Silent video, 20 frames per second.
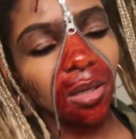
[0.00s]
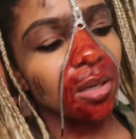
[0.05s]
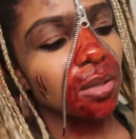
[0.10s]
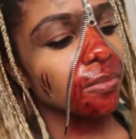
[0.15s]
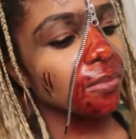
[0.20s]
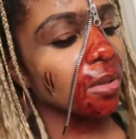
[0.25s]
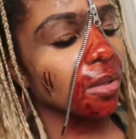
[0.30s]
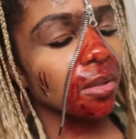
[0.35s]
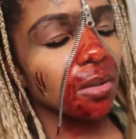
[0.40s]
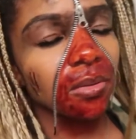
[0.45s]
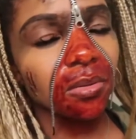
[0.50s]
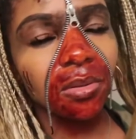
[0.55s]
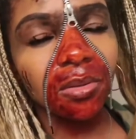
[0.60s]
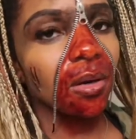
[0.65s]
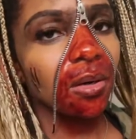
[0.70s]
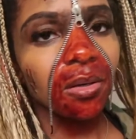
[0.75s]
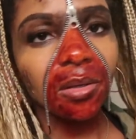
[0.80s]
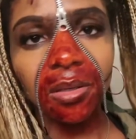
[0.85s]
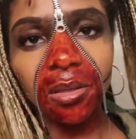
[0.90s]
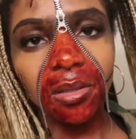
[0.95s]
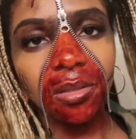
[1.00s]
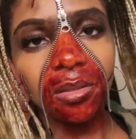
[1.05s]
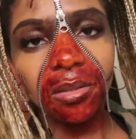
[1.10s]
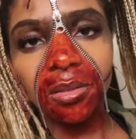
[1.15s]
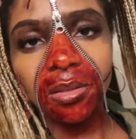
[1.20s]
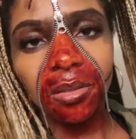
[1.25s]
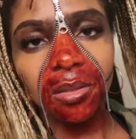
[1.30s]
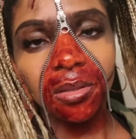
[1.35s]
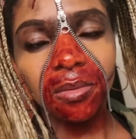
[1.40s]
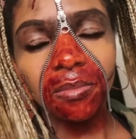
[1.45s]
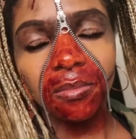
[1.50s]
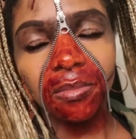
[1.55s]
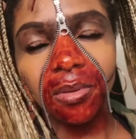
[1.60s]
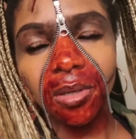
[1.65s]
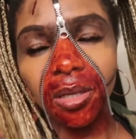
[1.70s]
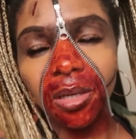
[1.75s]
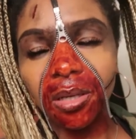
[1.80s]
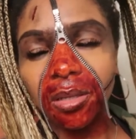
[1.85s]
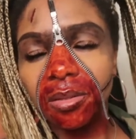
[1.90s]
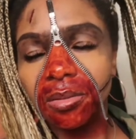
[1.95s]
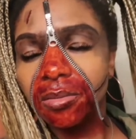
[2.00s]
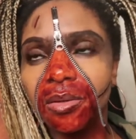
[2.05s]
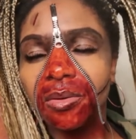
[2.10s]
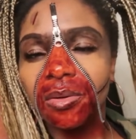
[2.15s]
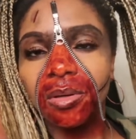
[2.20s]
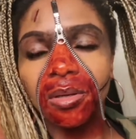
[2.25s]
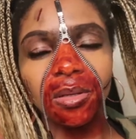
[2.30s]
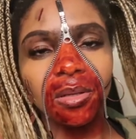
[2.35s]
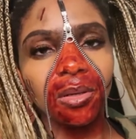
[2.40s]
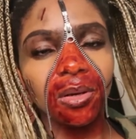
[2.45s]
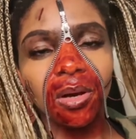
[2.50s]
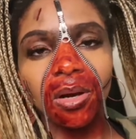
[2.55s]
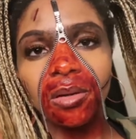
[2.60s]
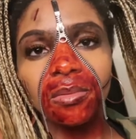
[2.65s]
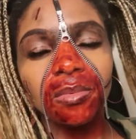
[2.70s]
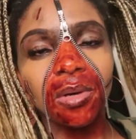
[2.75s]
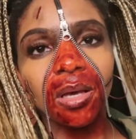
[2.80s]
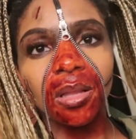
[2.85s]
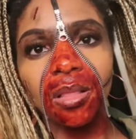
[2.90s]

I'm not an artist, but you can call my